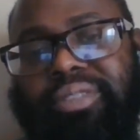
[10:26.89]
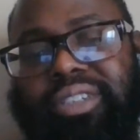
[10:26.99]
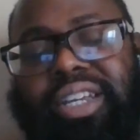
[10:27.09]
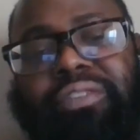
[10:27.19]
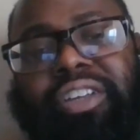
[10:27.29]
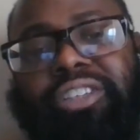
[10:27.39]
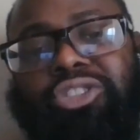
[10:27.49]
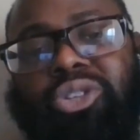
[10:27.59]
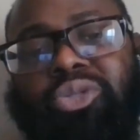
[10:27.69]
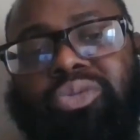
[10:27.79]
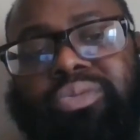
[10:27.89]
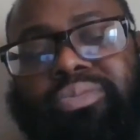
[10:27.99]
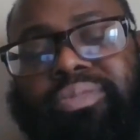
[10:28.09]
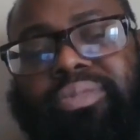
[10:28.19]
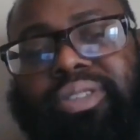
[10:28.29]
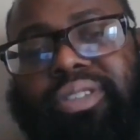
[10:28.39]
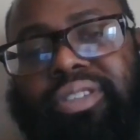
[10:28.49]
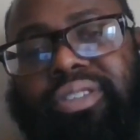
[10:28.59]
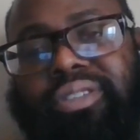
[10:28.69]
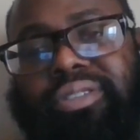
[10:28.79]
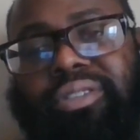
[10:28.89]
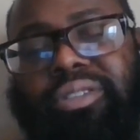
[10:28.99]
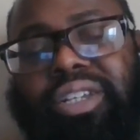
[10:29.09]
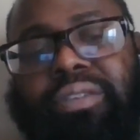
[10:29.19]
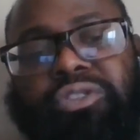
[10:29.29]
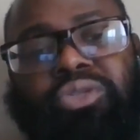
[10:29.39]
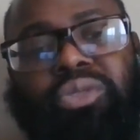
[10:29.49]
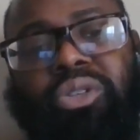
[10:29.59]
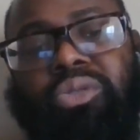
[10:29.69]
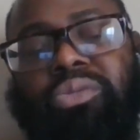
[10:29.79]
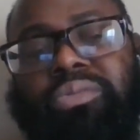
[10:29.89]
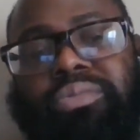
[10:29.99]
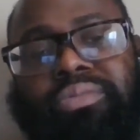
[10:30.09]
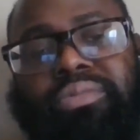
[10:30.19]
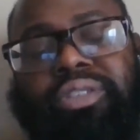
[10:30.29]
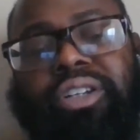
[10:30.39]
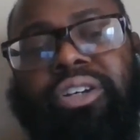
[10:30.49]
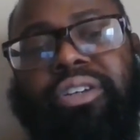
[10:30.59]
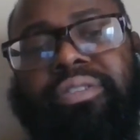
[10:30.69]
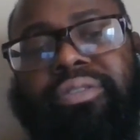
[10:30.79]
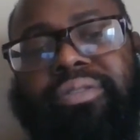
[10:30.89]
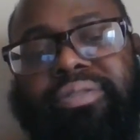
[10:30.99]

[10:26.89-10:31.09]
It never gets old. You're never too old to learn.